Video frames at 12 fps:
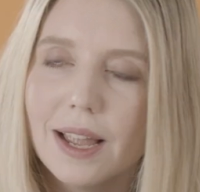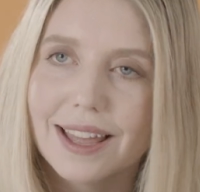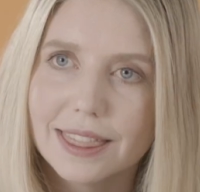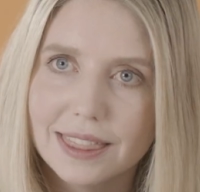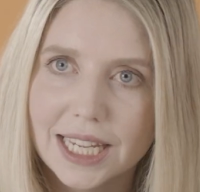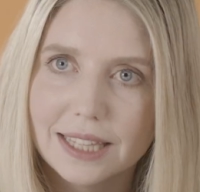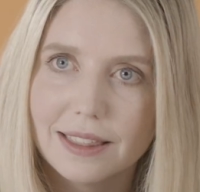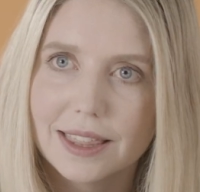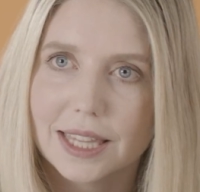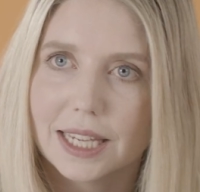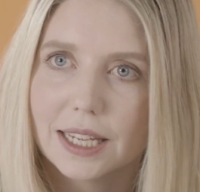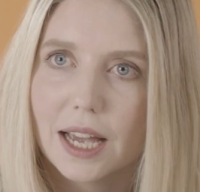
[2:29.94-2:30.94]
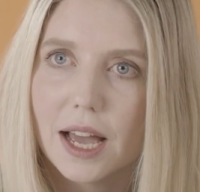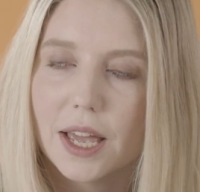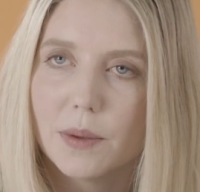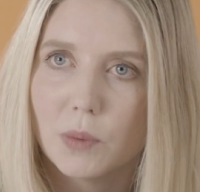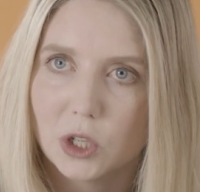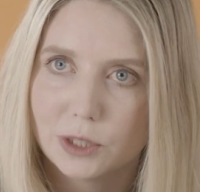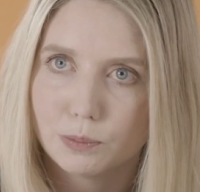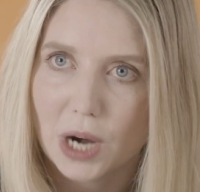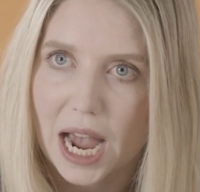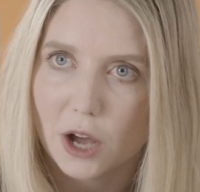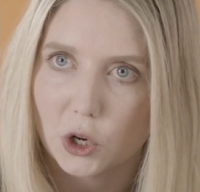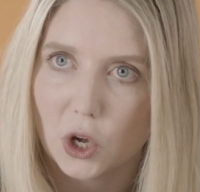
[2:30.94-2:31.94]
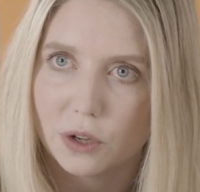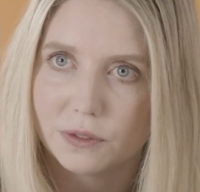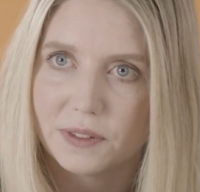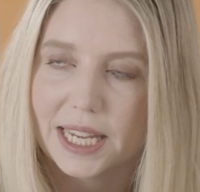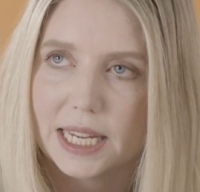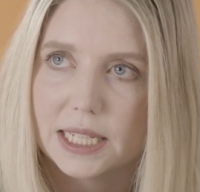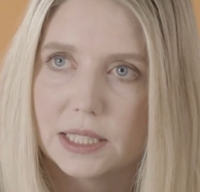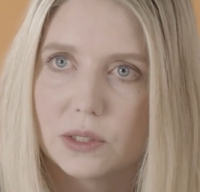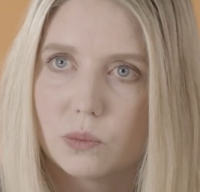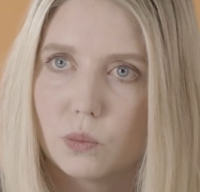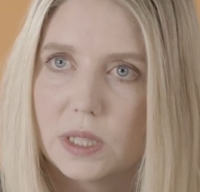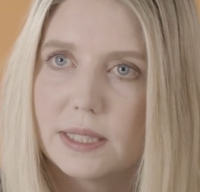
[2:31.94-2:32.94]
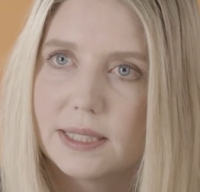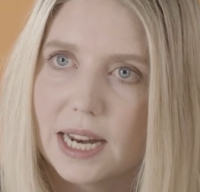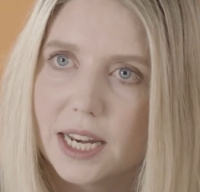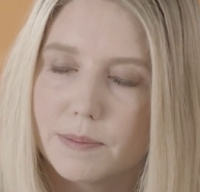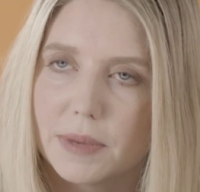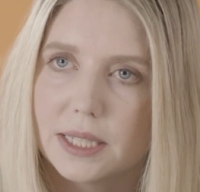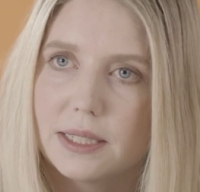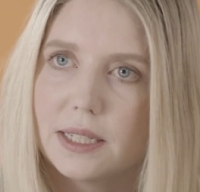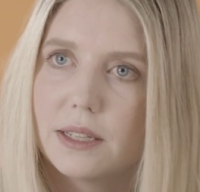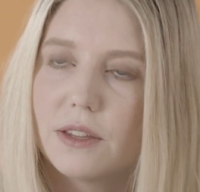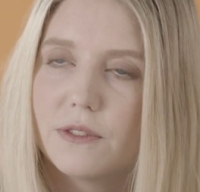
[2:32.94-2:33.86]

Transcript: I think the thing I am most proud of is with Startup Muster,